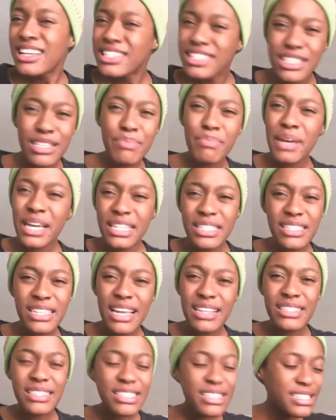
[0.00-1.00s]
Does it make
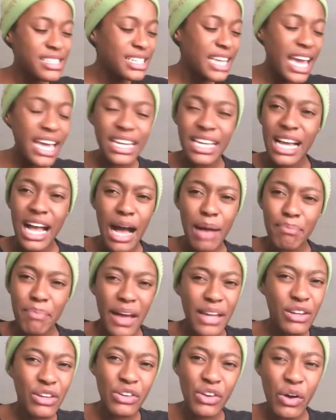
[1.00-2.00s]
sense? Is it adding up?
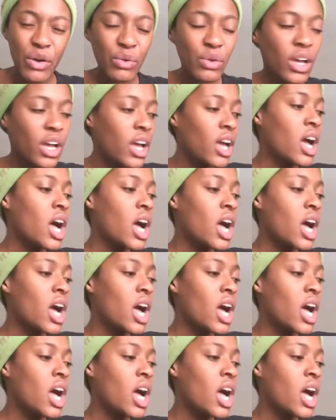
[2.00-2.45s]
I don't know.